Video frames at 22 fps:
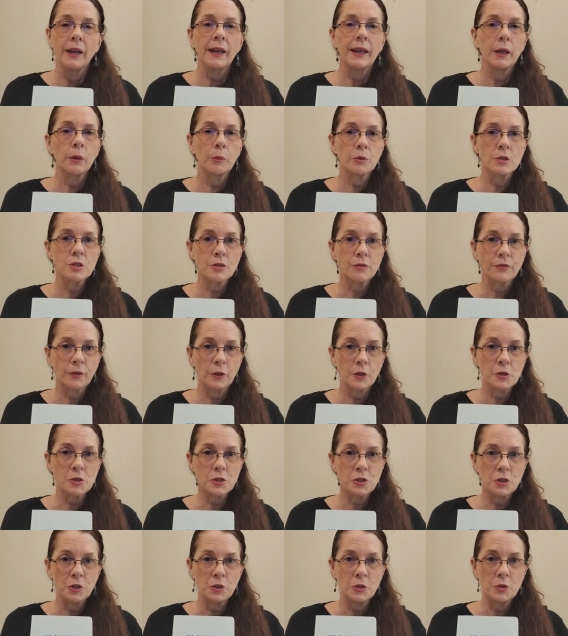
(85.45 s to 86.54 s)
It was
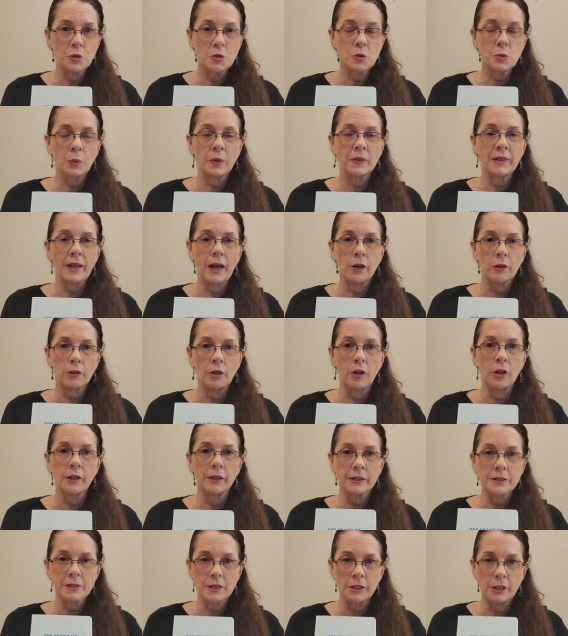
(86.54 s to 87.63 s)
first used with
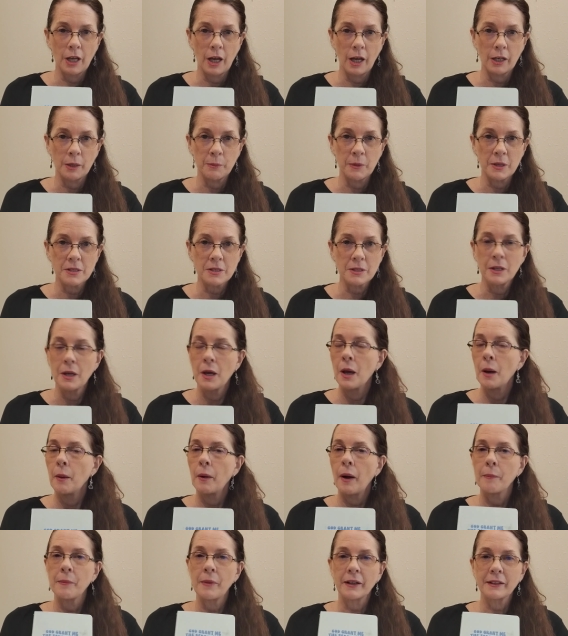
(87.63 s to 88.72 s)
Alcoholics Anonymous.
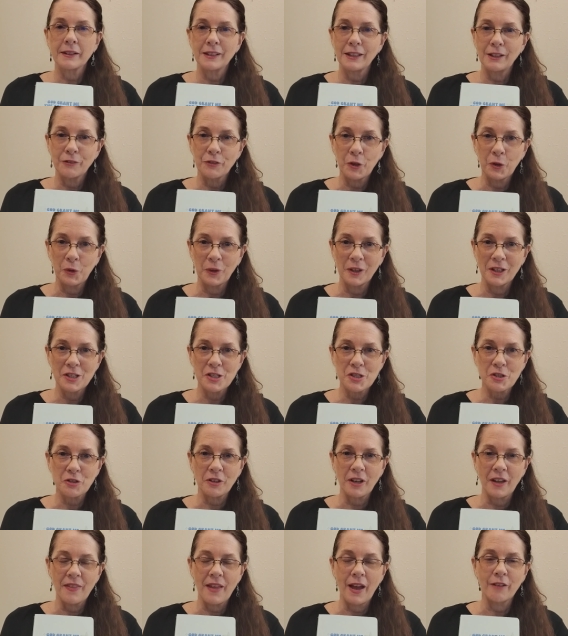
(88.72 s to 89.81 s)
I'm not going to give the whole
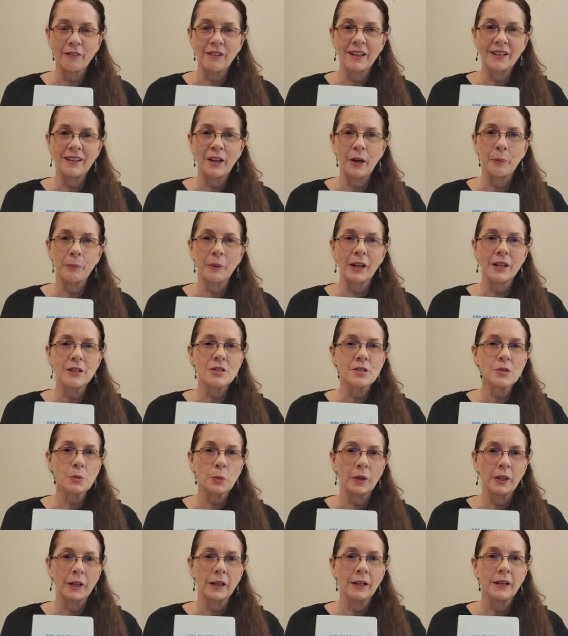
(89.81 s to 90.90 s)
history on that right now, but I
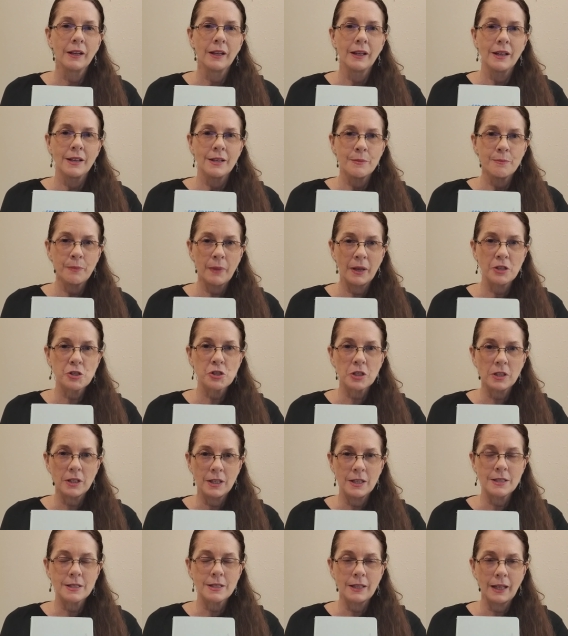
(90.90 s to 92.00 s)
just want to mention
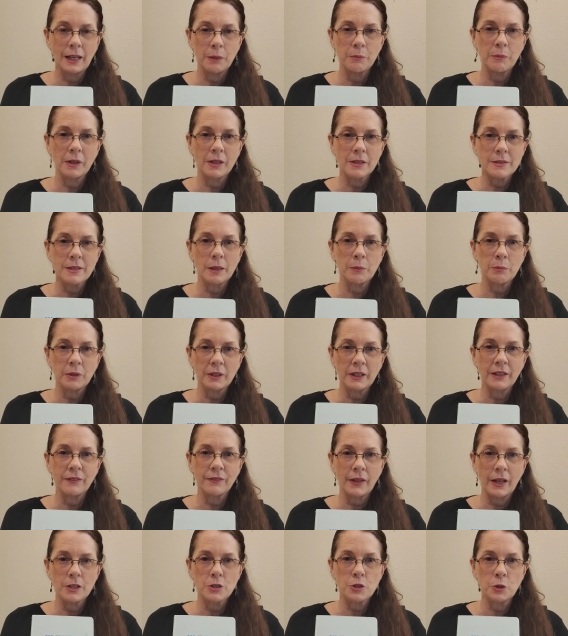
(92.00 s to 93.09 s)
his name because they
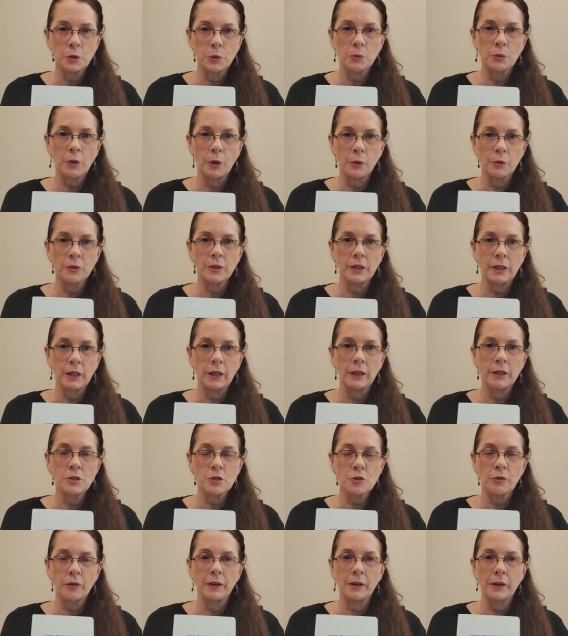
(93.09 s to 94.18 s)
believe that's who wrote the
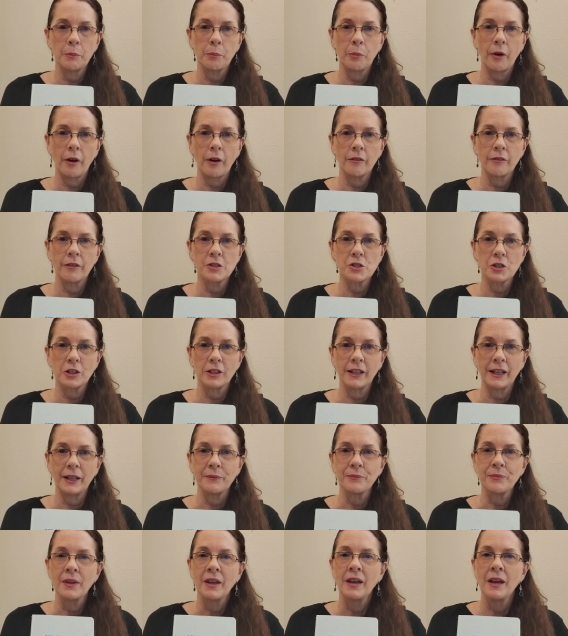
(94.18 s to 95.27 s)
Serenity Prayer
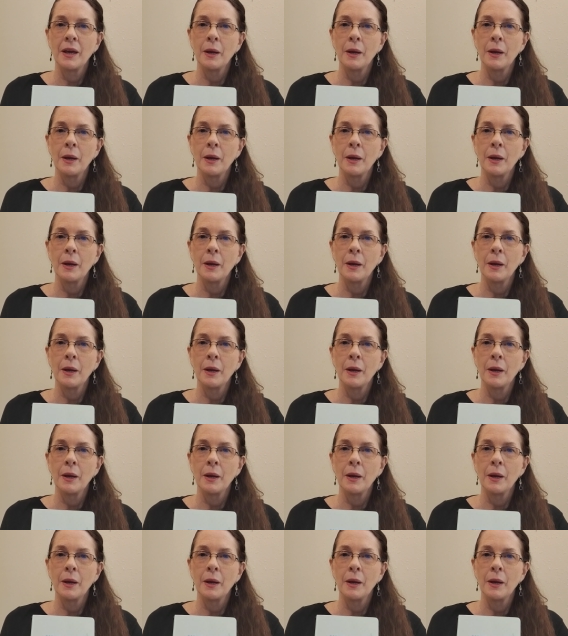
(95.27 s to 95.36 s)
originally.